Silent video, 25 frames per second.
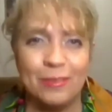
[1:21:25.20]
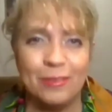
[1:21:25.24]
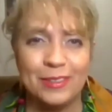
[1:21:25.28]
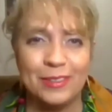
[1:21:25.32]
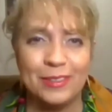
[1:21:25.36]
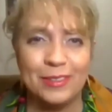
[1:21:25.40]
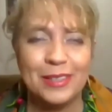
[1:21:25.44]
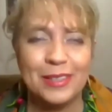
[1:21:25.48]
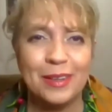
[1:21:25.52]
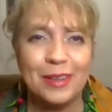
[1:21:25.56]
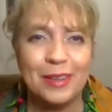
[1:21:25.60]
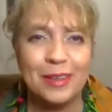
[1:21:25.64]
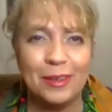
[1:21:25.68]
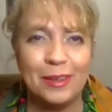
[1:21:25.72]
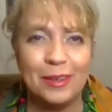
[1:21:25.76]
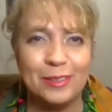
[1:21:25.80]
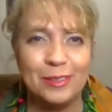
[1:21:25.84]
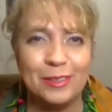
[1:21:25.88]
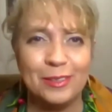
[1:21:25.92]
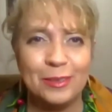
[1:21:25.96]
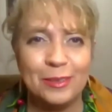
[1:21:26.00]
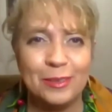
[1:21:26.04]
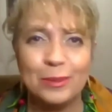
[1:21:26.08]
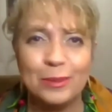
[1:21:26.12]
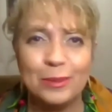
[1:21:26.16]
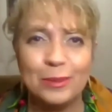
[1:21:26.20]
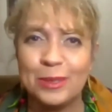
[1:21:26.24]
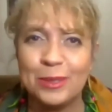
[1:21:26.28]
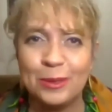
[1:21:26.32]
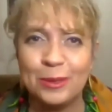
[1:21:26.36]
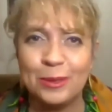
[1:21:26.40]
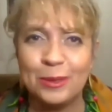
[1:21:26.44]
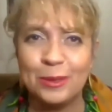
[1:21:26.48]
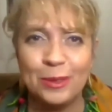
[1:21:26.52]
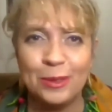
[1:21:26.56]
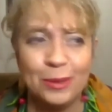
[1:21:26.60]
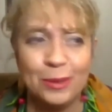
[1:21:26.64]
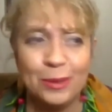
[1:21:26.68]
is going to also
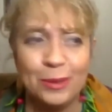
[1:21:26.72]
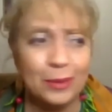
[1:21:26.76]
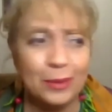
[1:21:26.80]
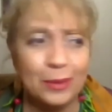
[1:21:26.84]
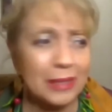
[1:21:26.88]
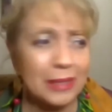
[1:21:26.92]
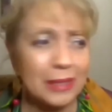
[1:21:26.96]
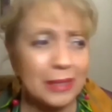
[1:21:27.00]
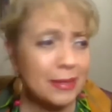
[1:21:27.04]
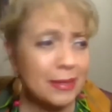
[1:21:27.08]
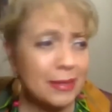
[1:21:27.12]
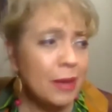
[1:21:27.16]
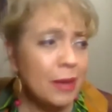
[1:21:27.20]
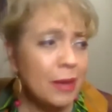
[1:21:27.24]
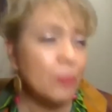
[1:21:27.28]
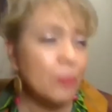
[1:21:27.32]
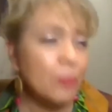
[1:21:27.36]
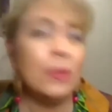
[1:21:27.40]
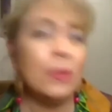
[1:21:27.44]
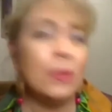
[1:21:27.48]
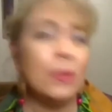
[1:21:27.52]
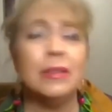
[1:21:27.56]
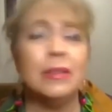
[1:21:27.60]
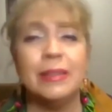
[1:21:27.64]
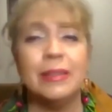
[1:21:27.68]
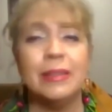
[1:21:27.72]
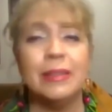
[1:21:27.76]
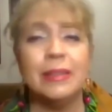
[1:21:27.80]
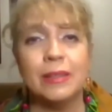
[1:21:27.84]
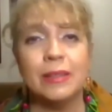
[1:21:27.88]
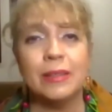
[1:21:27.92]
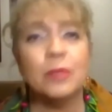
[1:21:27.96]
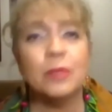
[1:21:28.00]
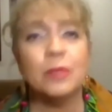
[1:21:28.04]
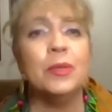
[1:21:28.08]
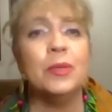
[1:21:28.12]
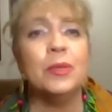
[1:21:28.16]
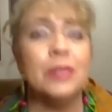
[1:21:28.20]
do, is build a
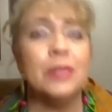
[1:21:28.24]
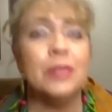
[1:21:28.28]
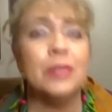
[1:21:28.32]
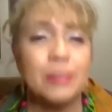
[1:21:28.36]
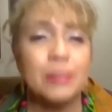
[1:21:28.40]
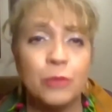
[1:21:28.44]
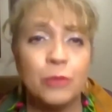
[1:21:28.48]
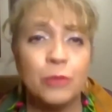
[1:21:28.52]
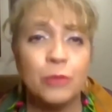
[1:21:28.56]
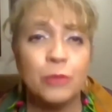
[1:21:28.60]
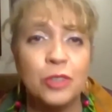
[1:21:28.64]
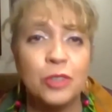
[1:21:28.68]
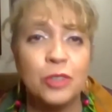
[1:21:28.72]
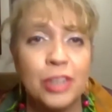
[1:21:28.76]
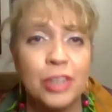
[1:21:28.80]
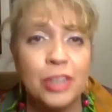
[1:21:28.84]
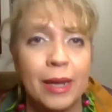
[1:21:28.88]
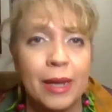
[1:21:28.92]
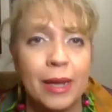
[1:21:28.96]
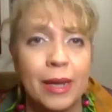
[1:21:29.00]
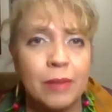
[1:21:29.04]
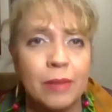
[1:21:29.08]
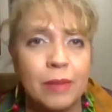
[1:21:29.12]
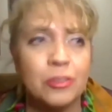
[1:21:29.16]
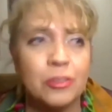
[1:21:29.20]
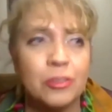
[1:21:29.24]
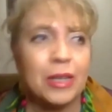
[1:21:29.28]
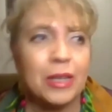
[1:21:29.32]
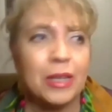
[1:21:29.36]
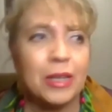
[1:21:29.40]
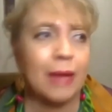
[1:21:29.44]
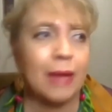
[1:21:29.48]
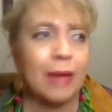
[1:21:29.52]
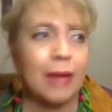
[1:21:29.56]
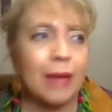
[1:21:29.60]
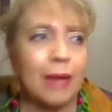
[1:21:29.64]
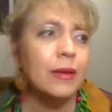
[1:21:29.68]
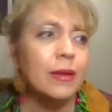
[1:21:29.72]
community for change and
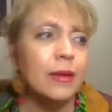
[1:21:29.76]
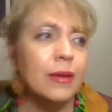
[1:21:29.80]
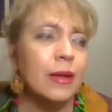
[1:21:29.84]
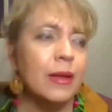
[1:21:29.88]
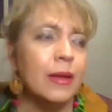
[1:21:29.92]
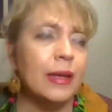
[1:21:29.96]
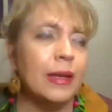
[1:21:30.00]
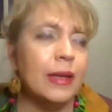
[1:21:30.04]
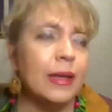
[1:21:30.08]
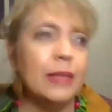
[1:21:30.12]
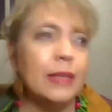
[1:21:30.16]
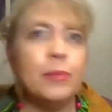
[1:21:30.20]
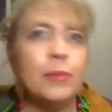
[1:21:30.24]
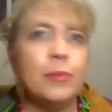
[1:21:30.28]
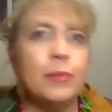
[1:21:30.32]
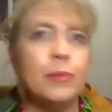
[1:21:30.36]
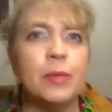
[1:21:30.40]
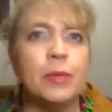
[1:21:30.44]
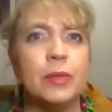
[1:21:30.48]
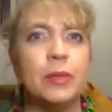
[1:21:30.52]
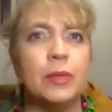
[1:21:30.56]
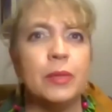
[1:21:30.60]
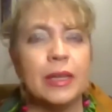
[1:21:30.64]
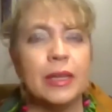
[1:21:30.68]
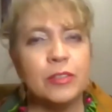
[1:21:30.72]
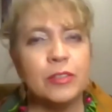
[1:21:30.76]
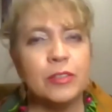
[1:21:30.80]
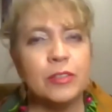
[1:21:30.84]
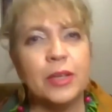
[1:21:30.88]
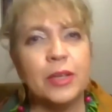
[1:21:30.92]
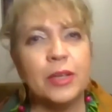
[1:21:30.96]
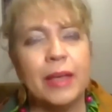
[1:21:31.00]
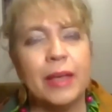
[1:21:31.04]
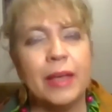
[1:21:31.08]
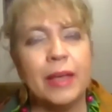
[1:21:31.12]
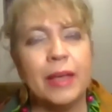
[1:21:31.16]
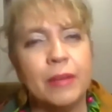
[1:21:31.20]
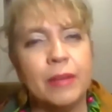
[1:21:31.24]
let people get
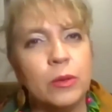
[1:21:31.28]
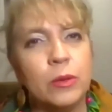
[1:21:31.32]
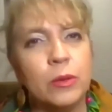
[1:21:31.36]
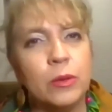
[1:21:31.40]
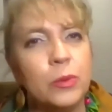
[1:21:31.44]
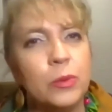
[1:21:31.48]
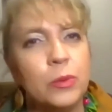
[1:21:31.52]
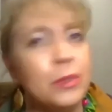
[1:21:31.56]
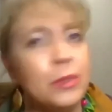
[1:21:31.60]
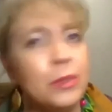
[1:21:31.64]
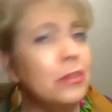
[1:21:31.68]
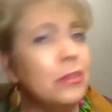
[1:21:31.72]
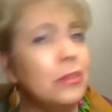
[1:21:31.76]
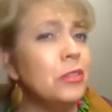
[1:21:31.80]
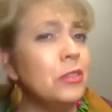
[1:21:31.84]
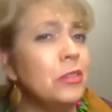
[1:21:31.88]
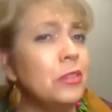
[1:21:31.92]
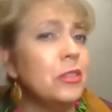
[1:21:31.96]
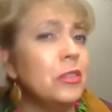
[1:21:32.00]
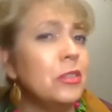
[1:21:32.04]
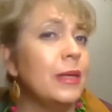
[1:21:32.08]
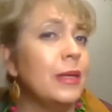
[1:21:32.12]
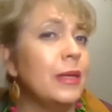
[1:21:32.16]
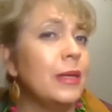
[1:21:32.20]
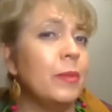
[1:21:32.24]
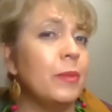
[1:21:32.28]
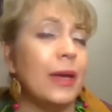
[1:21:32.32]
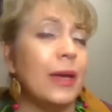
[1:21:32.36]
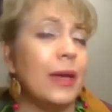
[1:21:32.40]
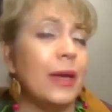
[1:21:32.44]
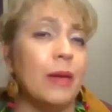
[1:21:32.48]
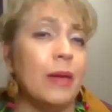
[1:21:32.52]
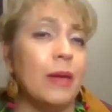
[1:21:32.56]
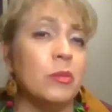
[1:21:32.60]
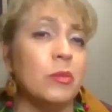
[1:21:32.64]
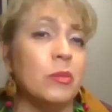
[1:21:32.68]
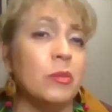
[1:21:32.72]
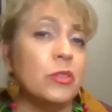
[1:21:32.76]
together who wouldn't usually be
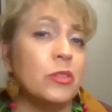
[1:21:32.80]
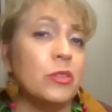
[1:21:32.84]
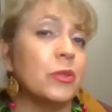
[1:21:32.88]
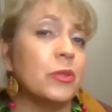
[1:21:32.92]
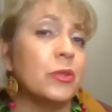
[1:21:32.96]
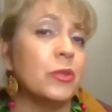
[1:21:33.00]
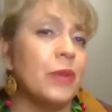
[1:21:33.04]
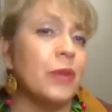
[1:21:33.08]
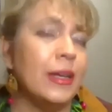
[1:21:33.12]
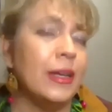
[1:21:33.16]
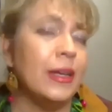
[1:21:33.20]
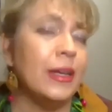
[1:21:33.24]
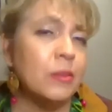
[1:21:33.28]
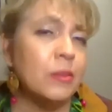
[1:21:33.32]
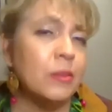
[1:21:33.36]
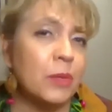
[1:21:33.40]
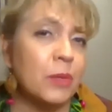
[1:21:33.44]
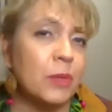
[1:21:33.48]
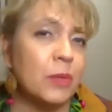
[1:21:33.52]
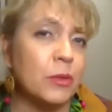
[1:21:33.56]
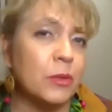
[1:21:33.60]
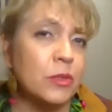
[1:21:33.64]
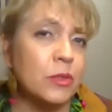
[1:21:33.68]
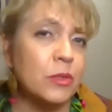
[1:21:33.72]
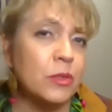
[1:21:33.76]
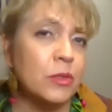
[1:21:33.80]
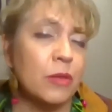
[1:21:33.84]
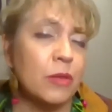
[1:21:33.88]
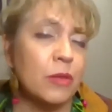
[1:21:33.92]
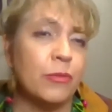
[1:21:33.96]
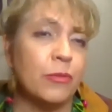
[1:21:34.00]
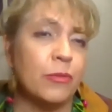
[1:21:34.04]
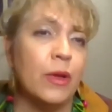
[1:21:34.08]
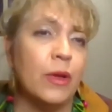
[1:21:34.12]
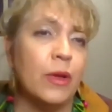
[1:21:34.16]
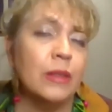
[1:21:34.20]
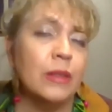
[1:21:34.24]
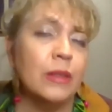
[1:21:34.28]
able to connect because of
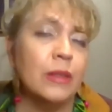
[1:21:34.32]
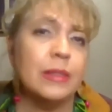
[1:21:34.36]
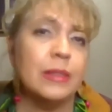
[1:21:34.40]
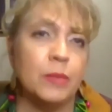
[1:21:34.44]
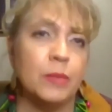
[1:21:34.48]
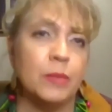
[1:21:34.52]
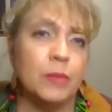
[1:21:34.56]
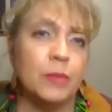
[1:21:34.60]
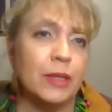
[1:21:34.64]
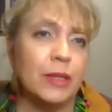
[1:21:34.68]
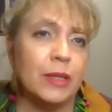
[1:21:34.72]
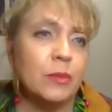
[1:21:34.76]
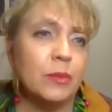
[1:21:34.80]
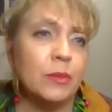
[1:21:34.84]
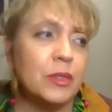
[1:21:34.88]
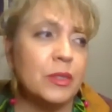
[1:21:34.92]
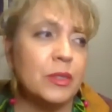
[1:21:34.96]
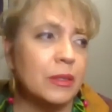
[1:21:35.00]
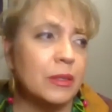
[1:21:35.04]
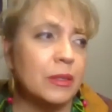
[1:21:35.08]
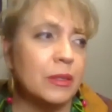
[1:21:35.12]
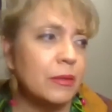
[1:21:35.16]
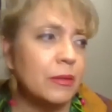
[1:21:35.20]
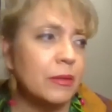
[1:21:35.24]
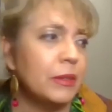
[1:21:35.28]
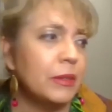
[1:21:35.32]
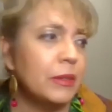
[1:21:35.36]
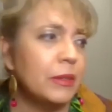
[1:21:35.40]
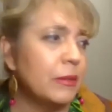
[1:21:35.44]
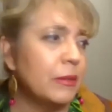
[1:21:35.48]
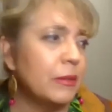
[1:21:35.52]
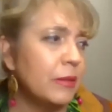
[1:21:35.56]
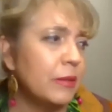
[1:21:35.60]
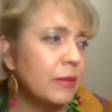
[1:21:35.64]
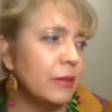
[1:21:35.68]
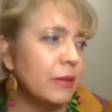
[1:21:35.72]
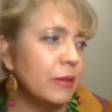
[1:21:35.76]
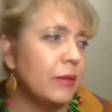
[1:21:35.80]
sometimes
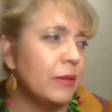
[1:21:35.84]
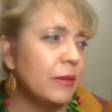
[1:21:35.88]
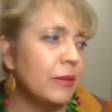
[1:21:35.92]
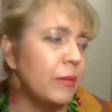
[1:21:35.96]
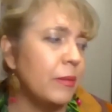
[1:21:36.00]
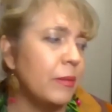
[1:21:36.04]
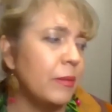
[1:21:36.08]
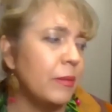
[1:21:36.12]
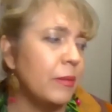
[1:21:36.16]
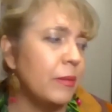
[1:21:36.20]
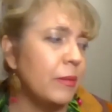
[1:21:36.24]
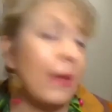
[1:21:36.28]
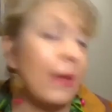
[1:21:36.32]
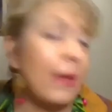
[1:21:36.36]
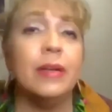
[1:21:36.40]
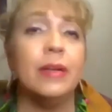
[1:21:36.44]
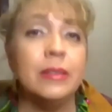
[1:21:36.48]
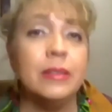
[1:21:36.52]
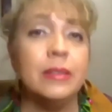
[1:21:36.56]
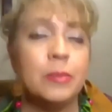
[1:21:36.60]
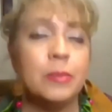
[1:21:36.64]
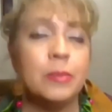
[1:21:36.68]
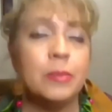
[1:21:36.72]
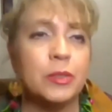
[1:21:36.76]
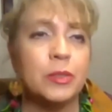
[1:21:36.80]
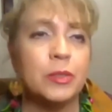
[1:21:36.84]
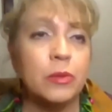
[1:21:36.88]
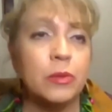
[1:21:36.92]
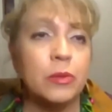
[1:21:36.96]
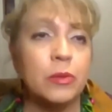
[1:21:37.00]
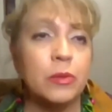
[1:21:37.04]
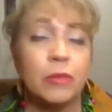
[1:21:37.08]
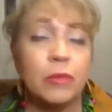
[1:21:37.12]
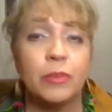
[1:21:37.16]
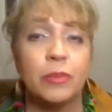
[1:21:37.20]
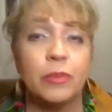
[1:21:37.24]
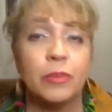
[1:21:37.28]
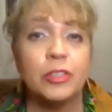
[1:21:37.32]
the barriers of
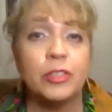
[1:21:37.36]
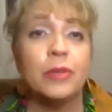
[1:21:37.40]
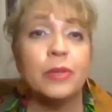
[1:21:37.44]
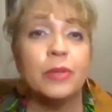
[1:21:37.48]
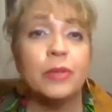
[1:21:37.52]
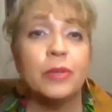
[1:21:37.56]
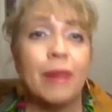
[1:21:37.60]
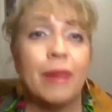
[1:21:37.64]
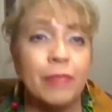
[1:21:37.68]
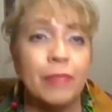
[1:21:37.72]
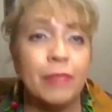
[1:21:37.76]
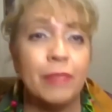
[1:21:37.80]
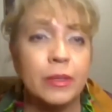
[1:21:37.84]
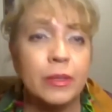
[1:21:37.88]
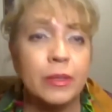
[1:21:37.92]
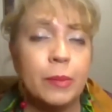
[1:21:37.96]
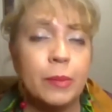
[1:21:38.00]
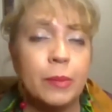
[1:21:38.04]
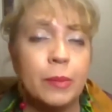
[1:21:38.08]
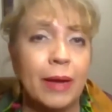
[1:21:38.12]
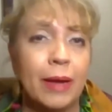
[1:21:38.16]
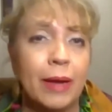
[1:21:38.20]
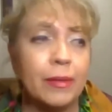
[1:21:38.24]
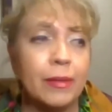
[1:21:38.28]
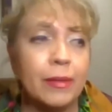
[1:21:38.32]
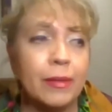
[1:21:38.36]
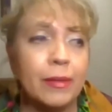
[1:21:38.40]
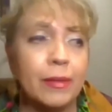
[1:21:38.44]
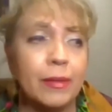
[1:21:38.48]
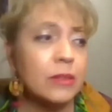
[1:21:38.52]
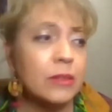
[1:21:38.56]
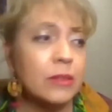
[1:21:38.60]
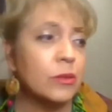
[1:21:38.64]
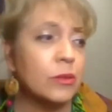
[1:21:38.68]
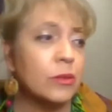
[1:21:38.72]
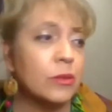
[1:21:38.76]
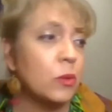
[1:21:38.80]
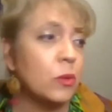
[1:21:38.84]
geographical barriers,
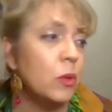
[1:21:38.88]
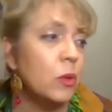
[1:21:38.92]
or